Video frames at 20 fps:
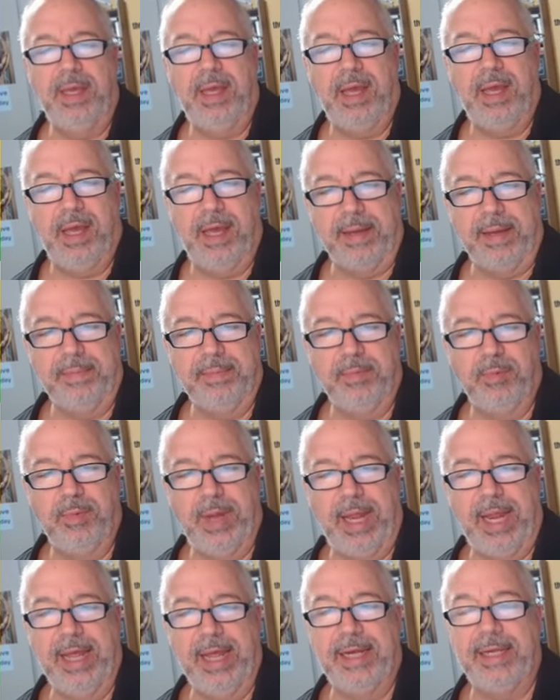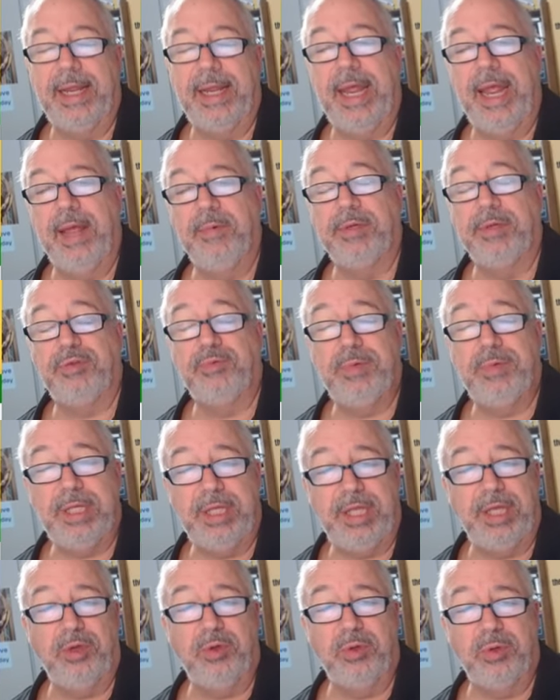Um, and and what's
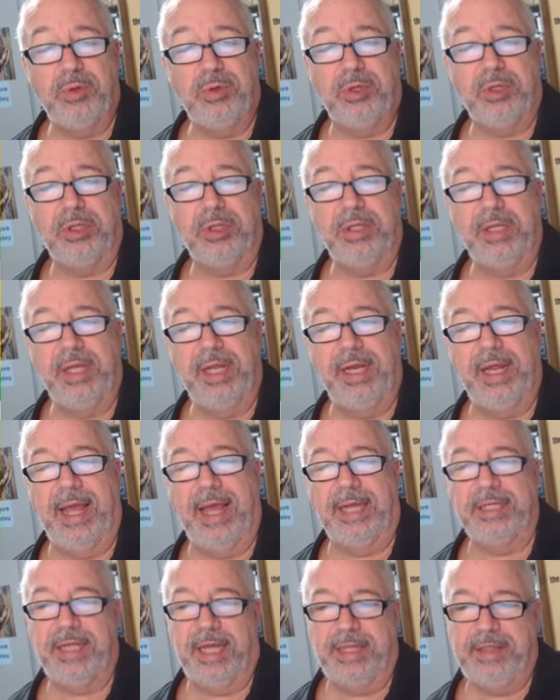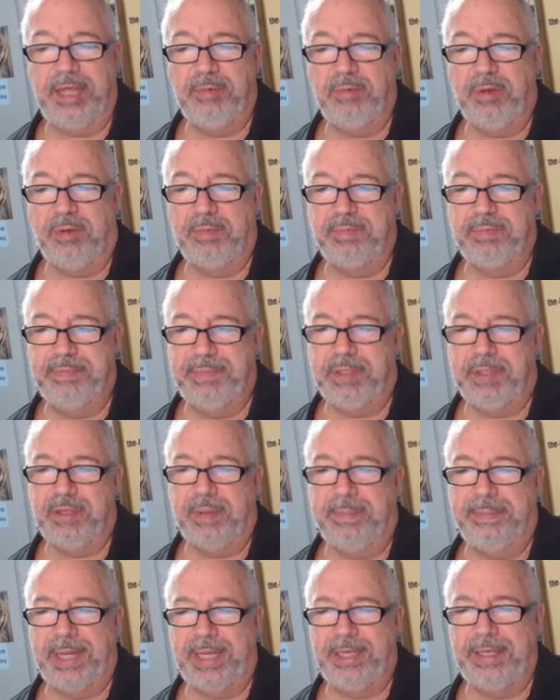really cool, and actually I think we'll build
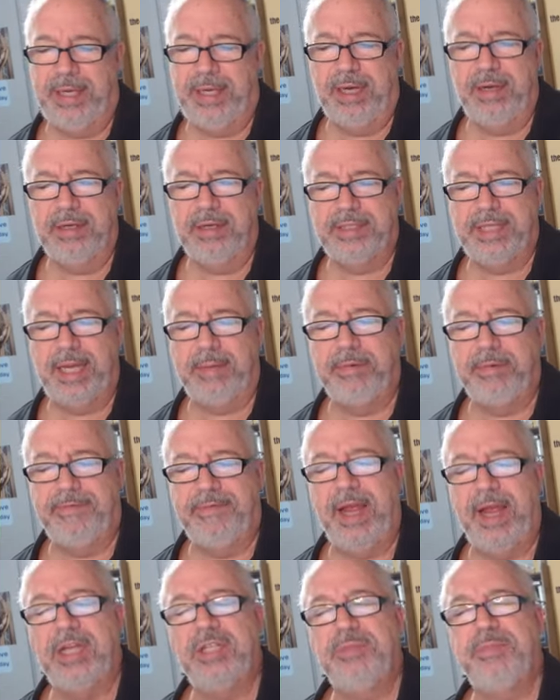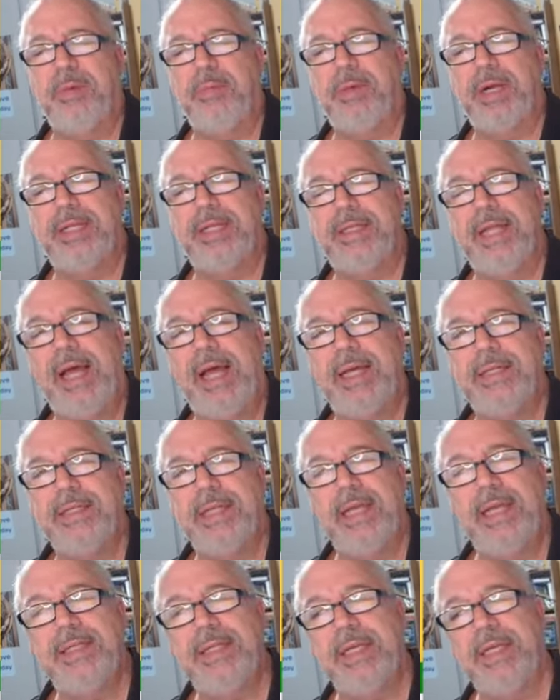a button here to say refresh. But what it does
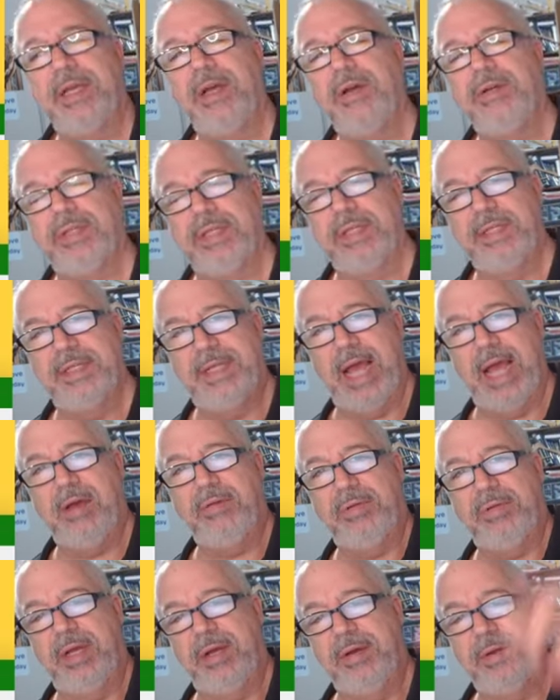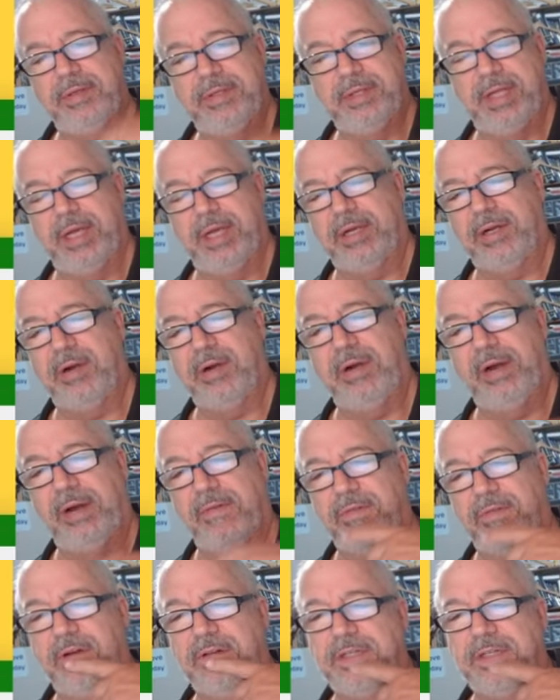is it goes and downloads a current
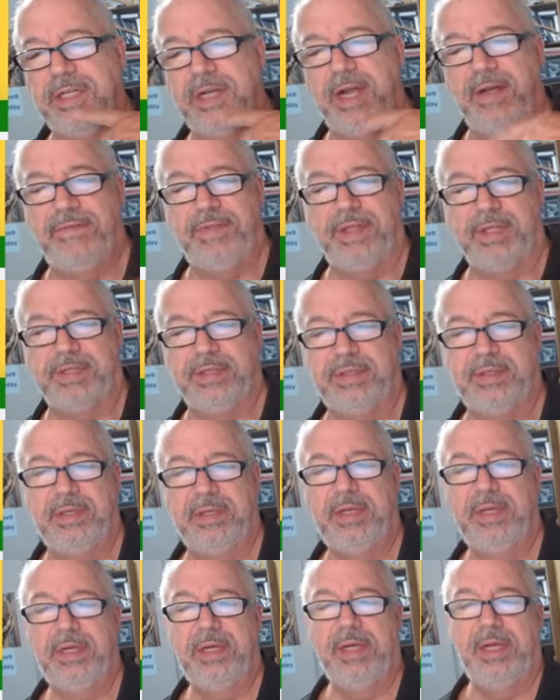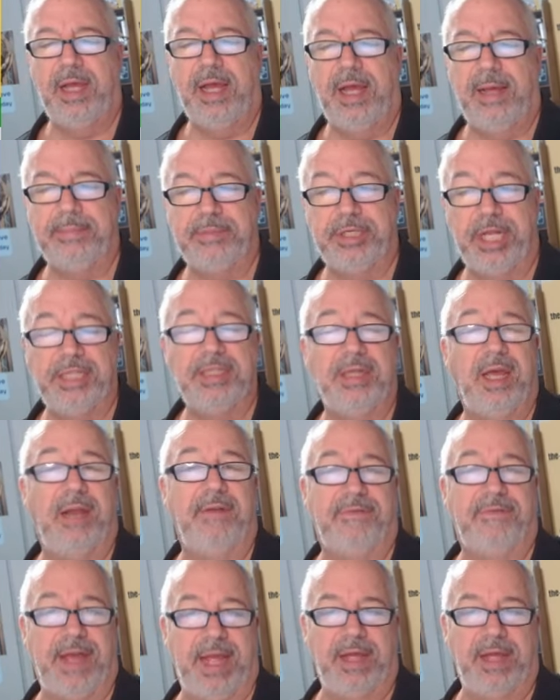version of this Um, JSON
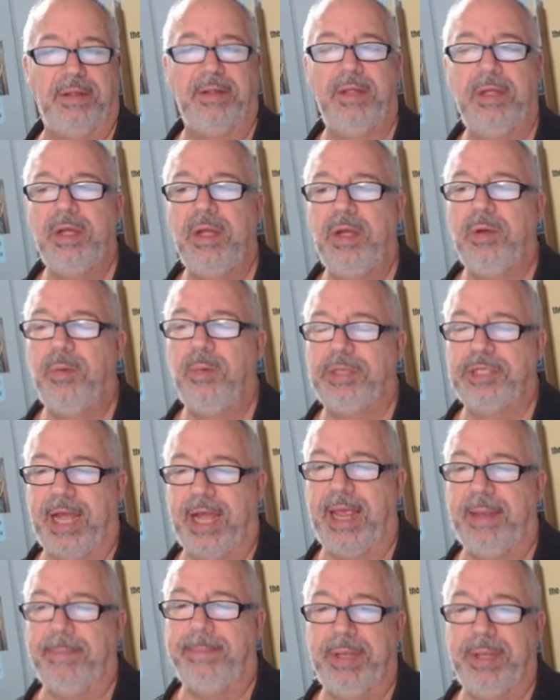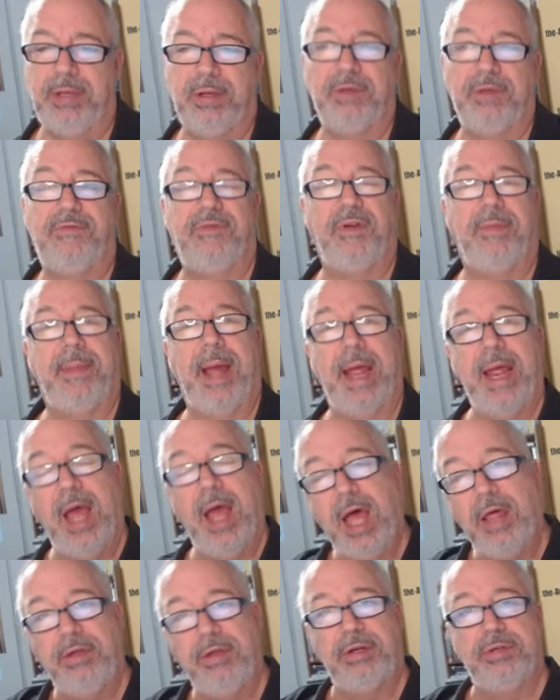file, which I build from my
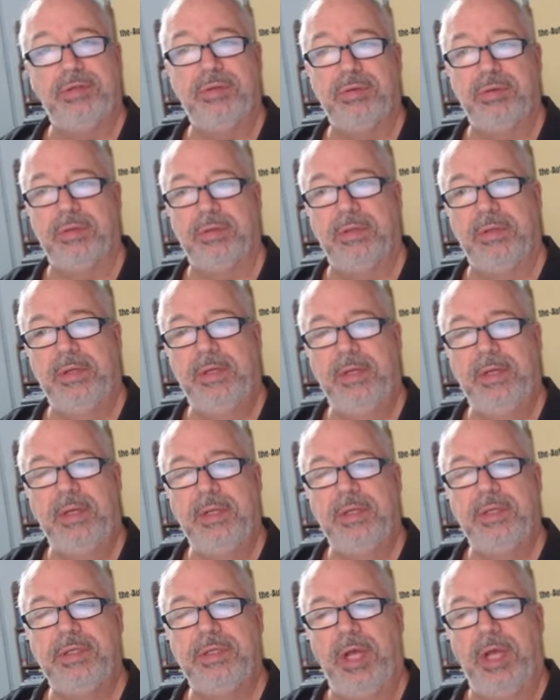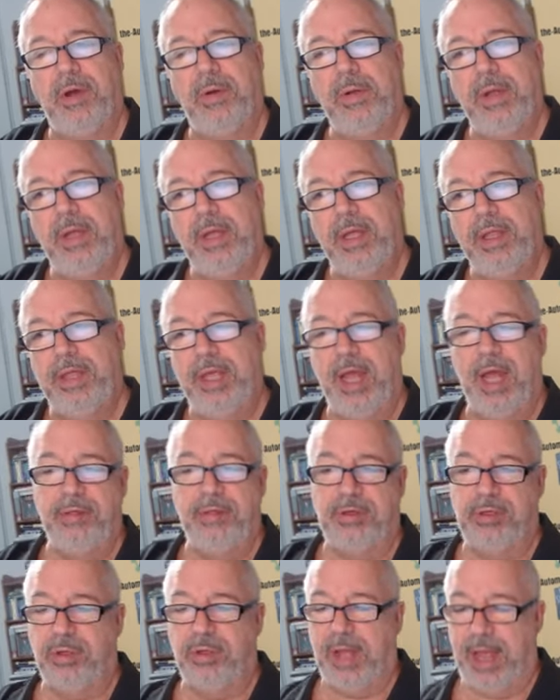other tool. So the
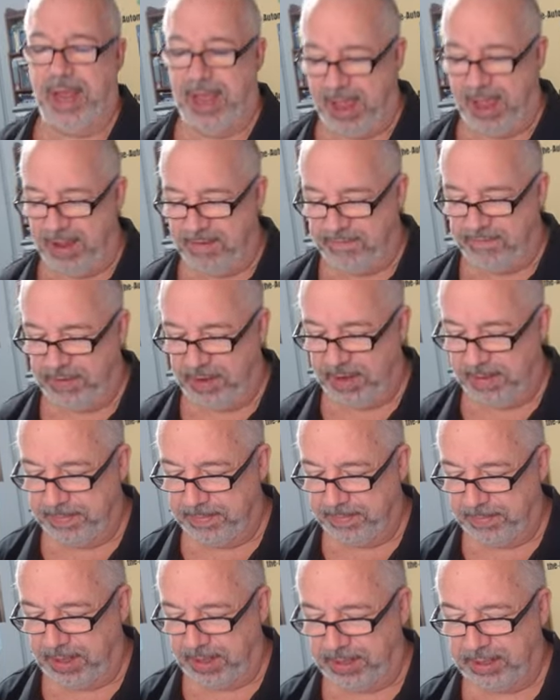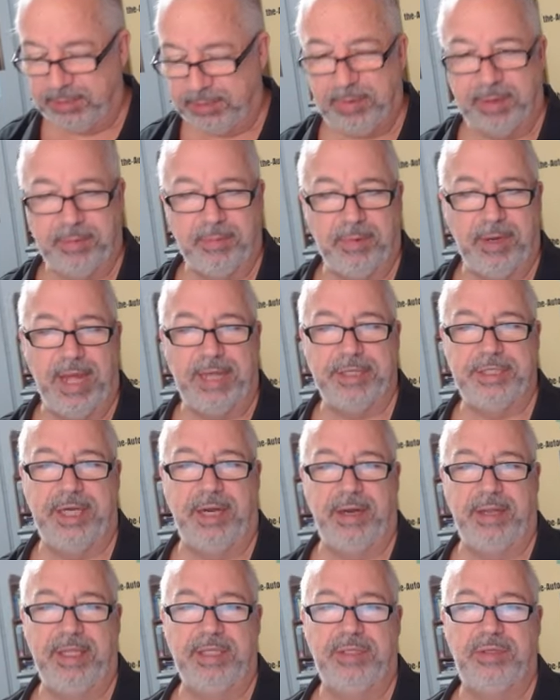other tool I have, um, now this one we're not
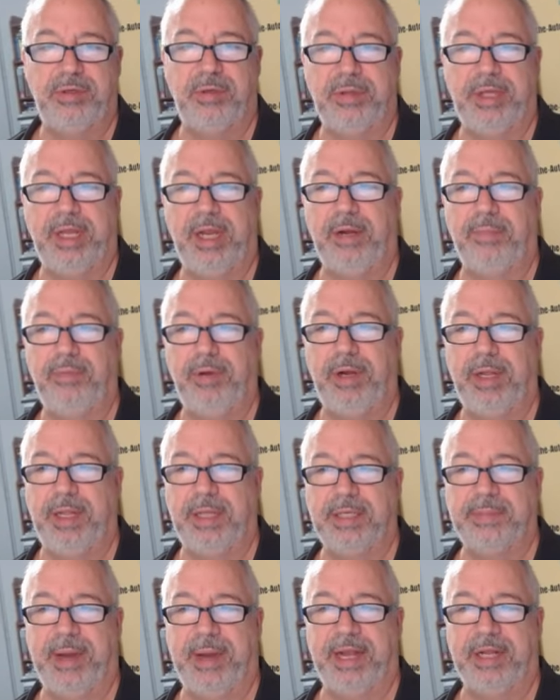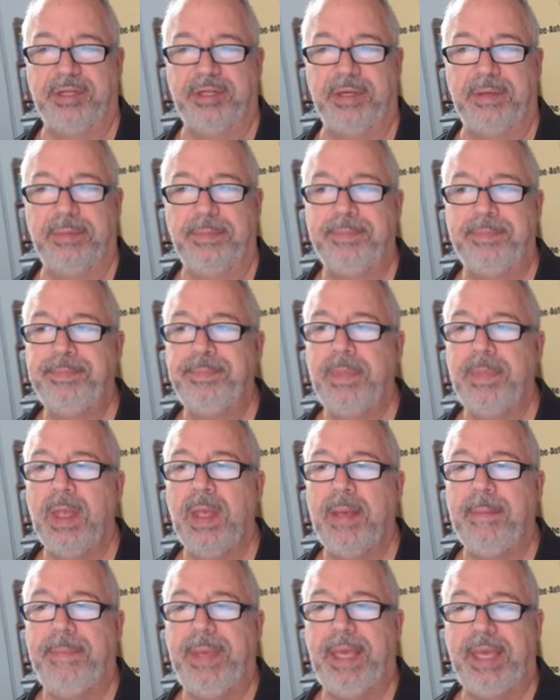sharing, this tool here, Pretty Links Manager,
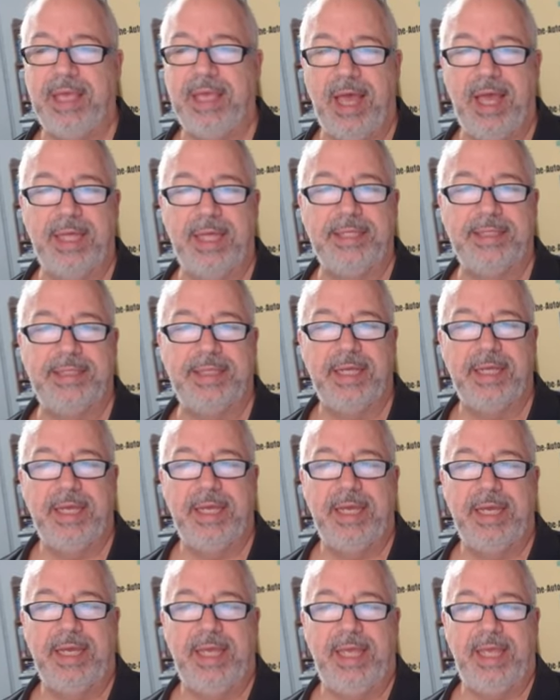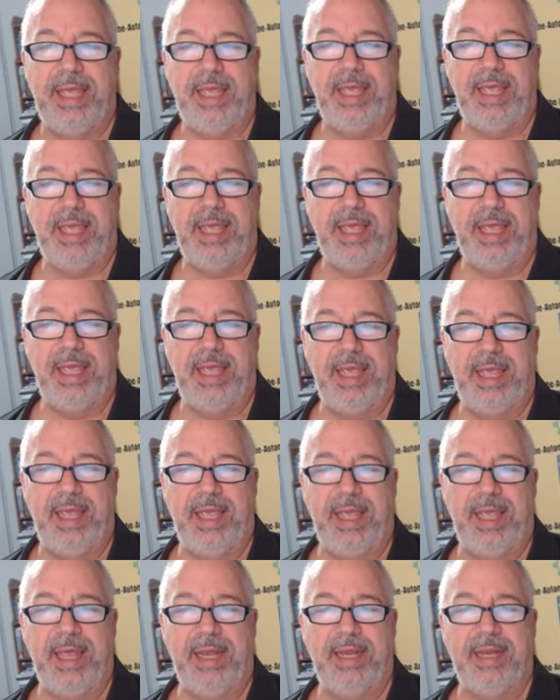because
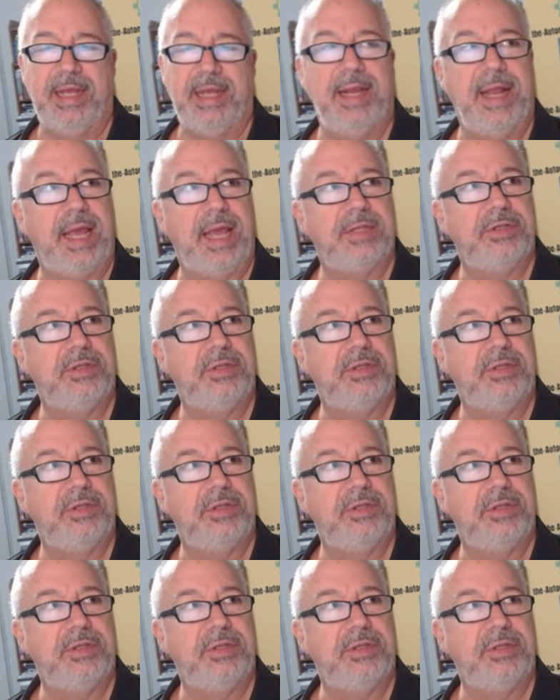it connects